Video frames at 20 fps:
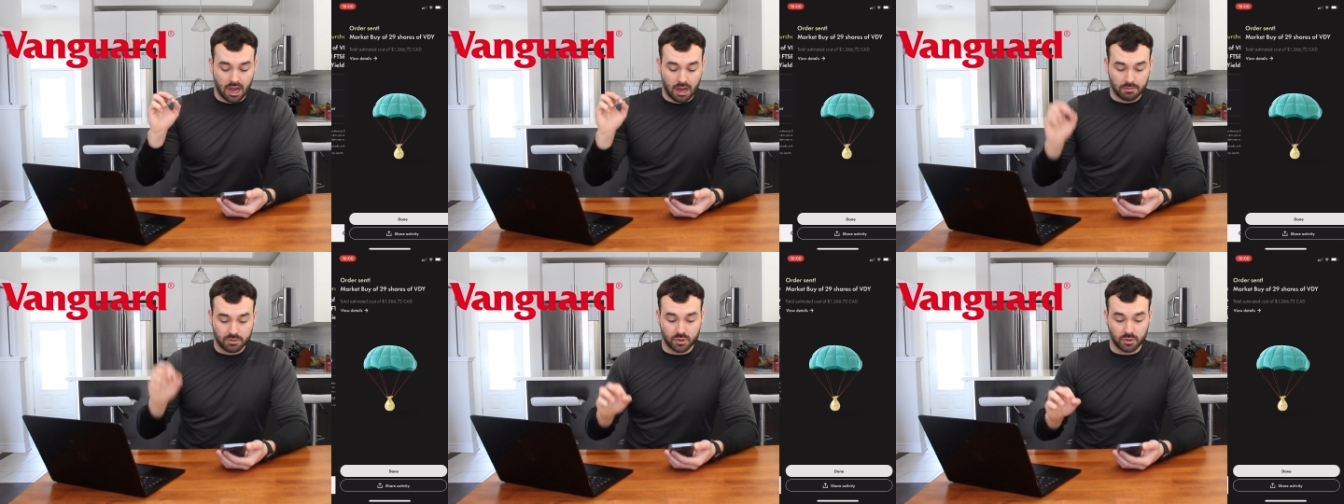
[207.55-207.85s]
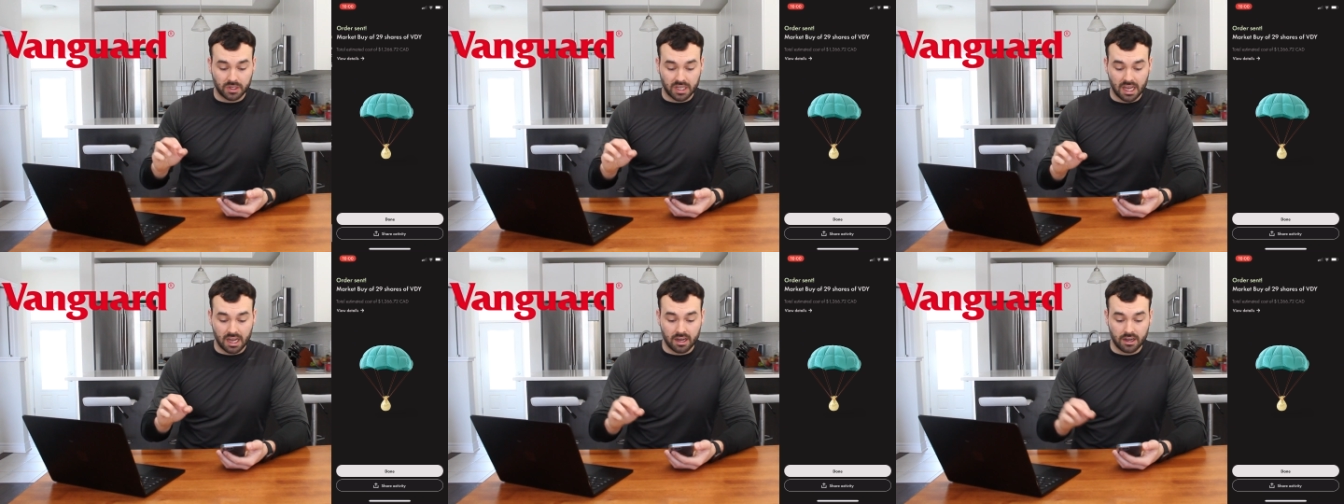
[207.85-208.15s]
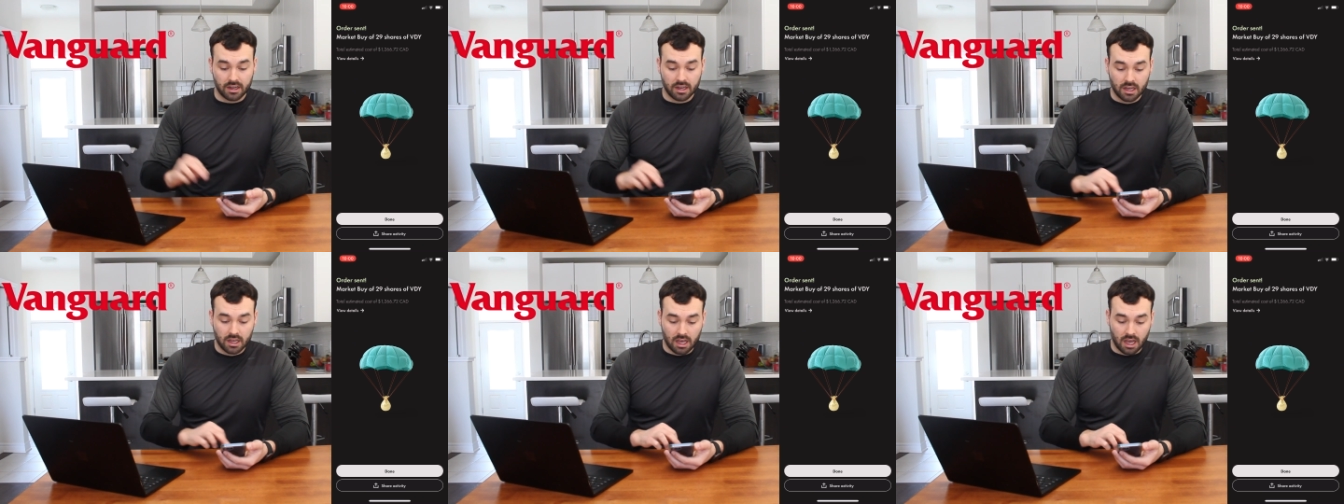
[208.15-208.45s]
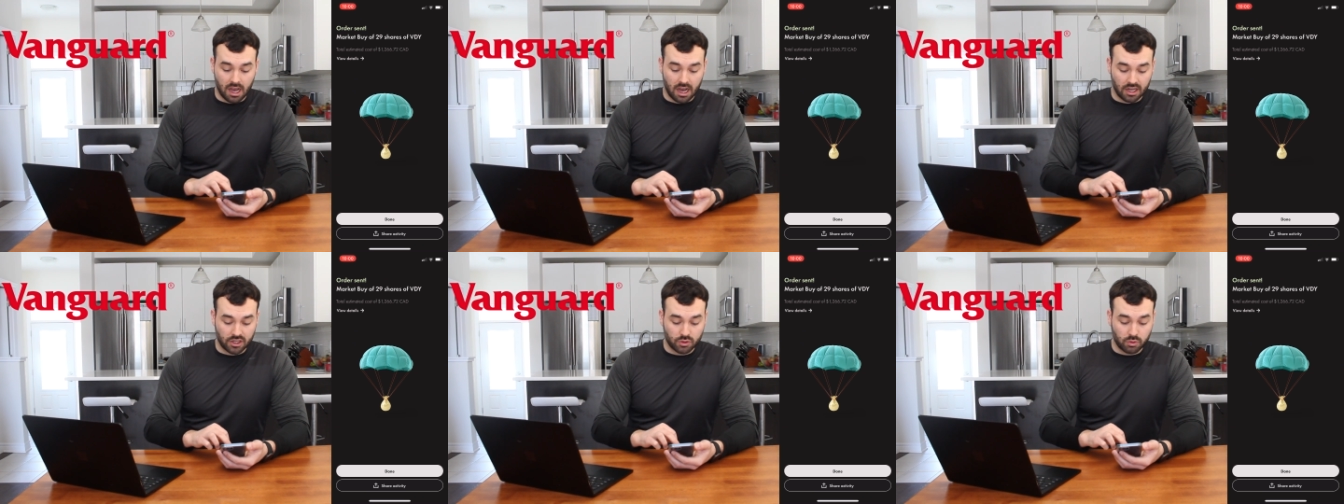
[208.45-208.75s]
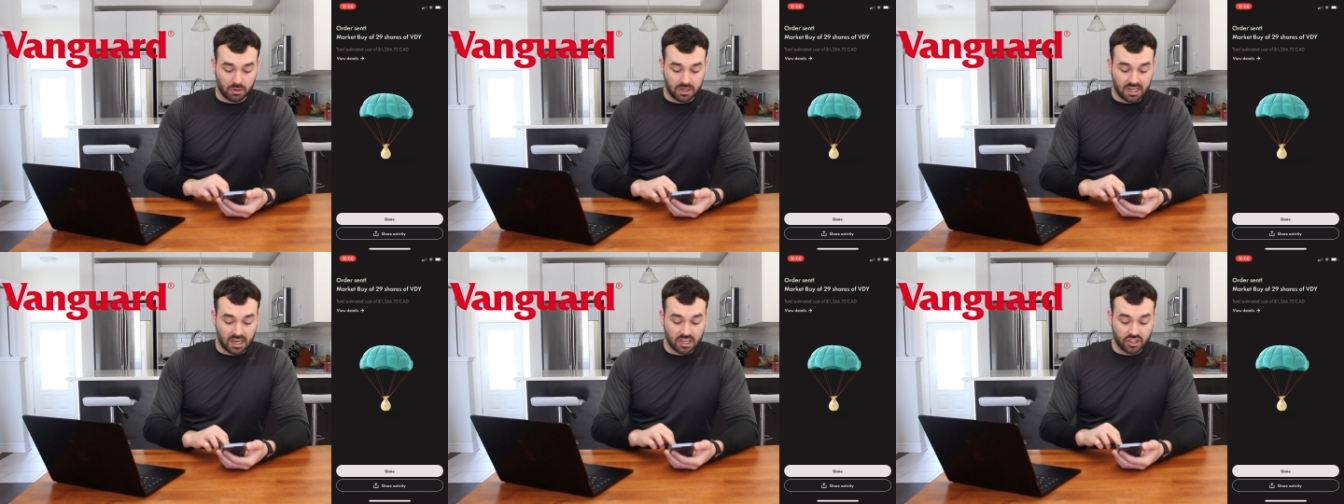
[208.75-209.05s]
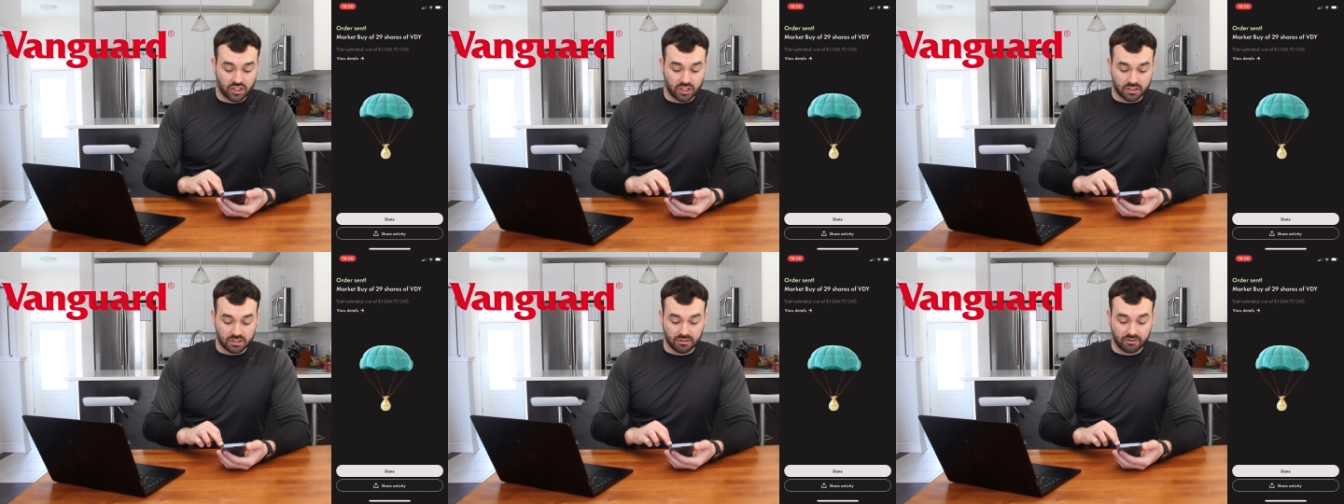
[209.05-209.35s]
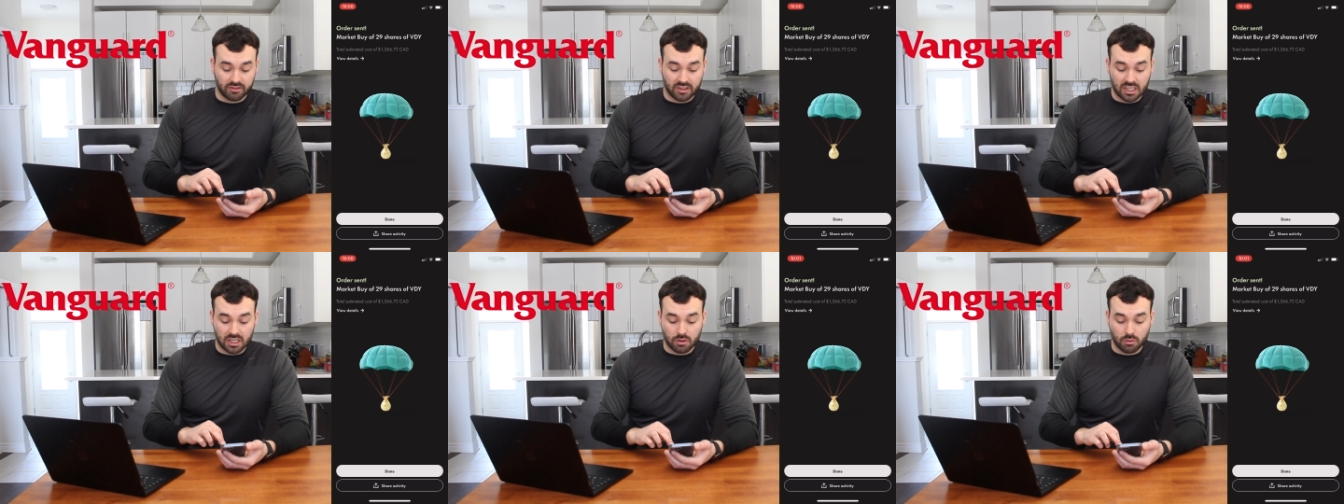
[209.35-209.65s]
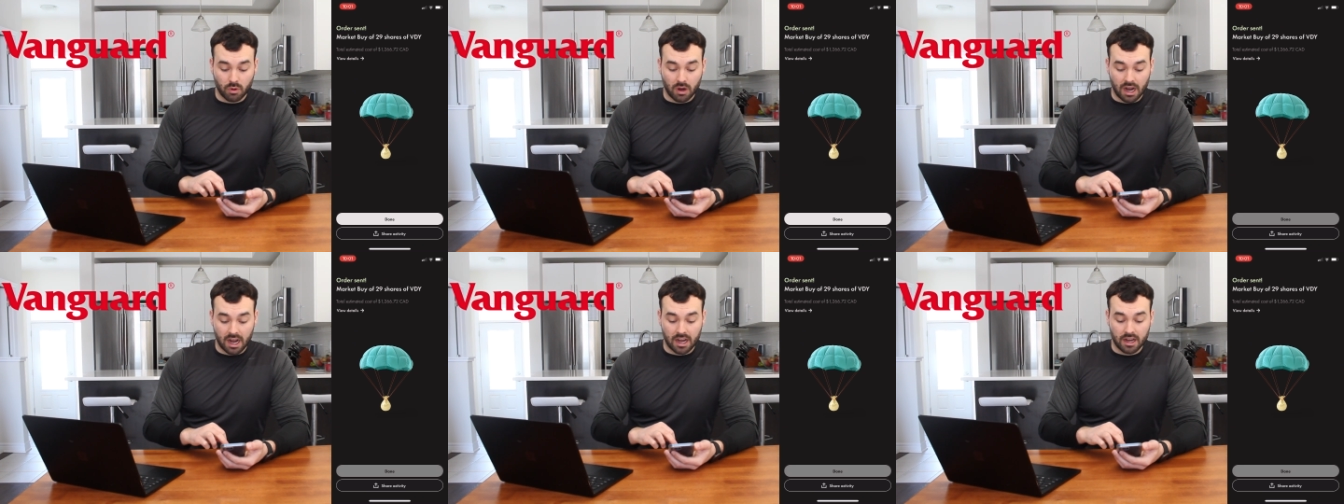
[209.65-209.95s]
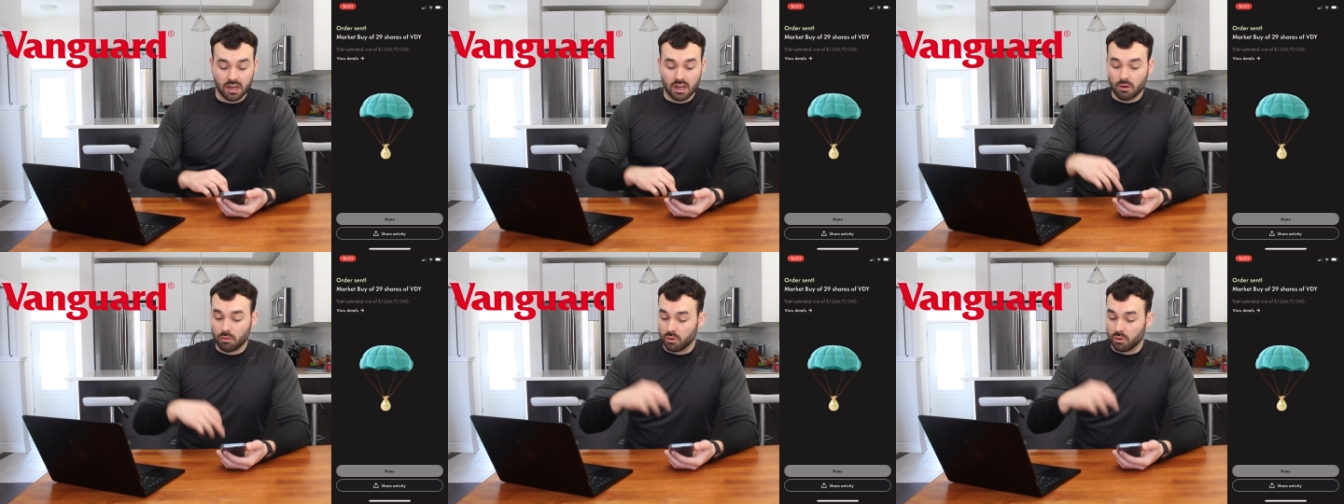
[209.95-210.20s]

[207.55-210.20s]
So again, 29 shares of VDY.